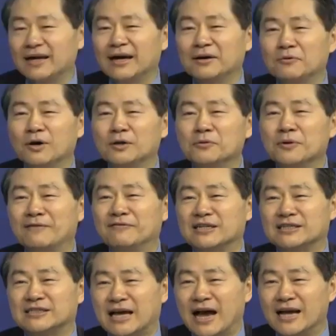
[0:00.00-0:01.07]
what we have
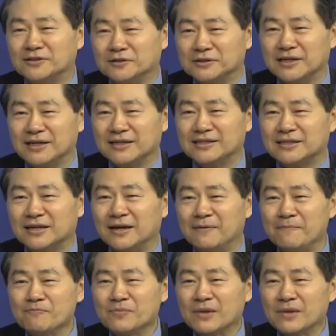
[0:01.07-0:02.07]
discussed today is in